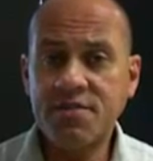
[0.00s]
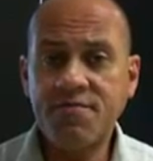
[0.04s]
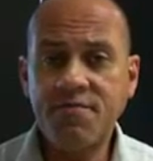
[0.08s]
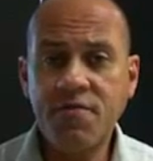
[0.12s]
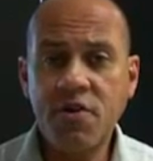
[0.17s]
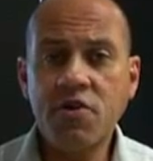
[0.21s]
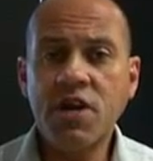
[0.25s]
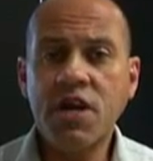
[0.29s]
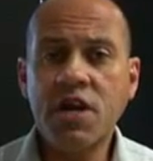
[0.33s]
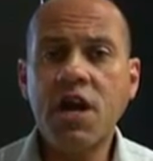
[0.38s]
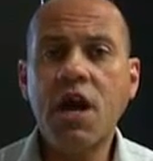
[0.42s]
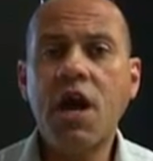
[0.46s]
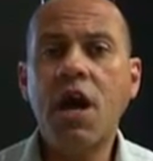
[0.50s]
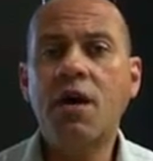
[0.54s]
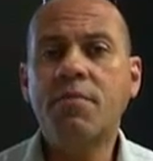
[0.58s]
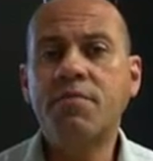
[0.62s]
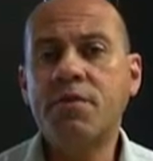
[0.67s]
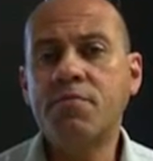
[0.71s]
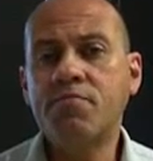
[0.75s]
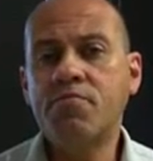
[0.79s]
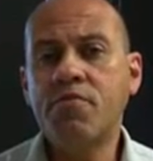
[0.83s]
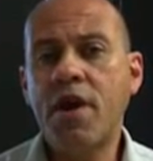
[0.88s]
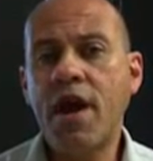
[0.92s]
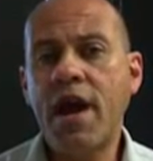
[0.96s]
a very
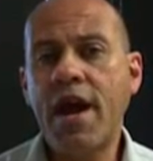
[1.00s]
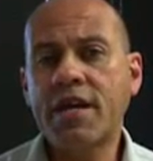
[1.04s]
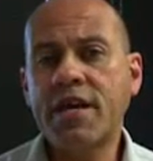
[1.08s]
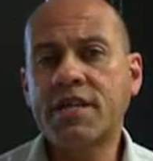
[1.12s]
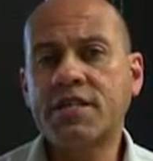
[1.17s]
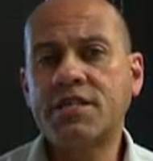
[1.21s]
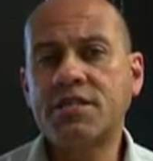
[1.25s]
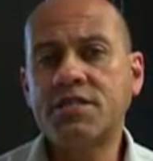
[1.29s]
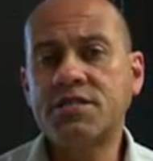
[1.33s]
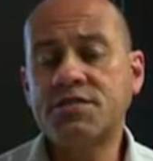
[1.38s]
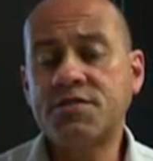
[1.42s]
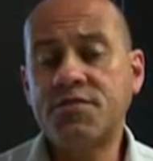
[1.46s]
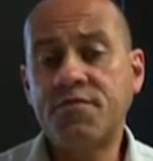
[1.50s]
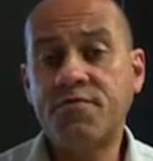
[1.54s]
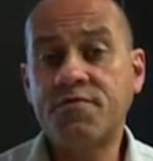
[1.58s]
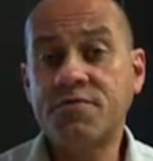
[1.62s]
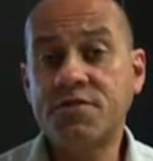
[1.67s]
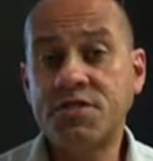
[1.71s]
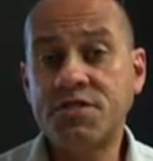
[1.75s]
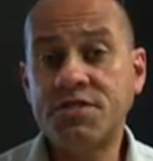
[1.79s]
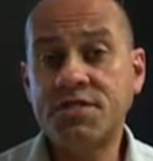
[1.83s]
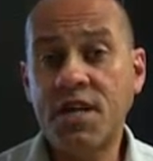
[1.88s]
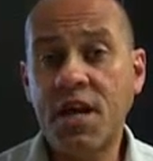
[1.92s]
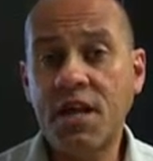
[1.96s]
common practice for
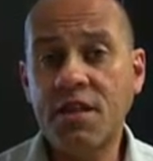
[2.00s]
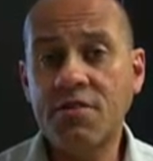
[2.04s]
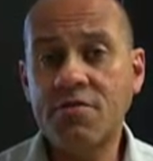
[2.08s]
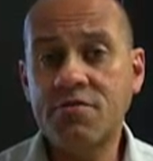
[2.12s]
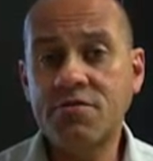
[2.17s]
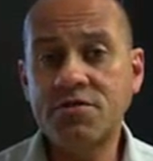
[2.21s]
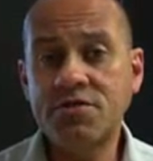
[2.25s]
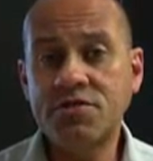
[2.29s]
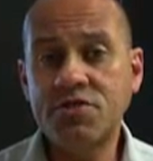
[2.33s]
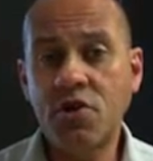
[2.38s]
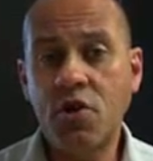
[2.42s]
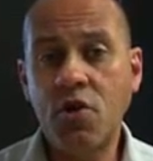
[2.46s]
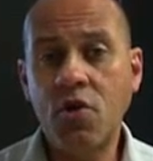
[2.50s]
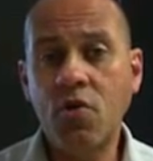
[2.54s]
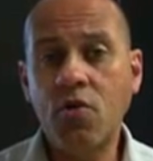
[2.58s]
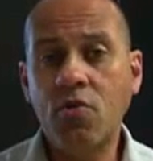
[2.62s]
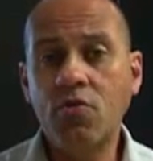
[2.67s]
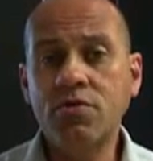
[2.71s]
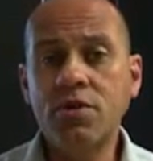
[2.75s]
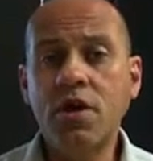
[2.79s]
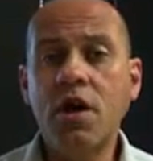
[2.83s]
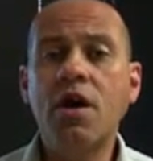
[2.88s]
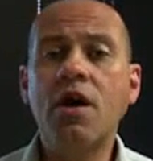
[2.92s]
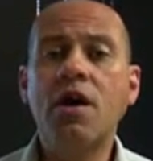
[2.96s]
sellers to
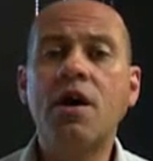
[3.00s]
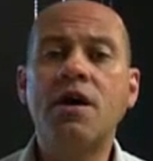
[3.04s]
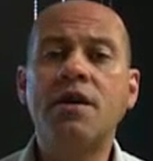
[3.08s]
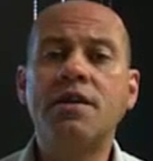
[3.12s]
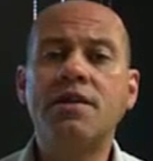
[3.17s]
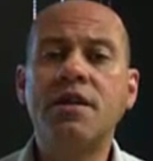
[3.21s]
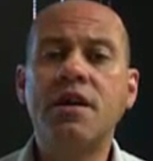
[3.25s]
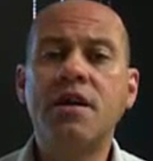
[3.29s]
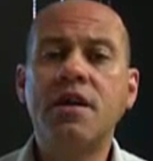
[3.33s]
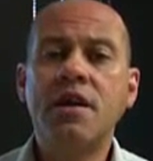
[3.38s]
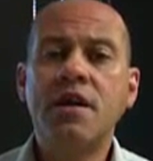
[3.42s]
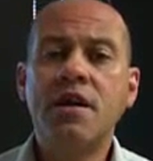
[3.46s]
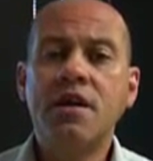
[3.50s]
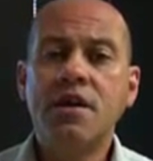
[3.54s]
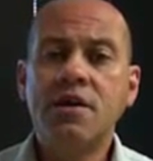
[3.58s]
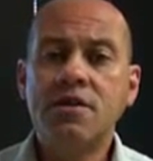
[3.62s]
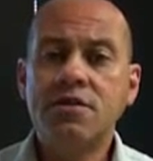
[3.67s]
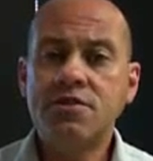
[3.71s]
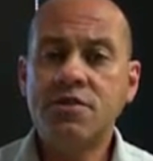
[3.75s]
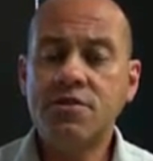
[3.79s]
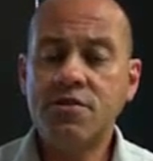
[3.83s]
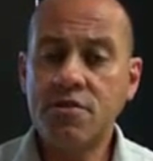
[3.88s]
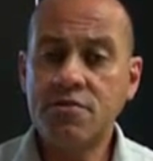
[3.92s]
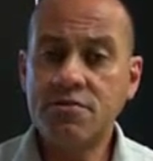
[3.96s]
hold on
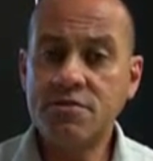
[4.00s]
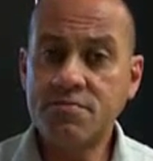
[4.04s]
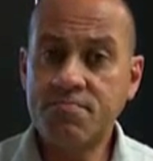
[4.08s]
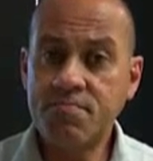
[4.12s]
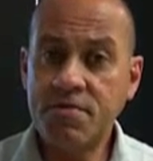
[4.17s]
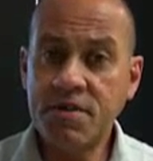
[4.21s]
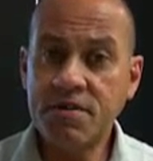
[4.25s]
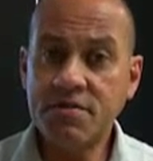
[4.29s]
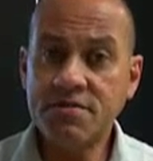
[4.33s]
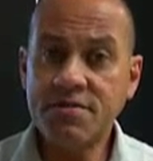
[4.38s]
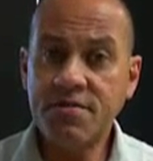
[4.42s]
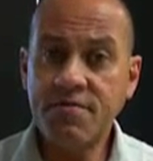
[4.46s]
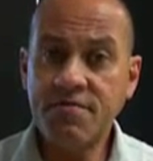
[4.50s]
to those bills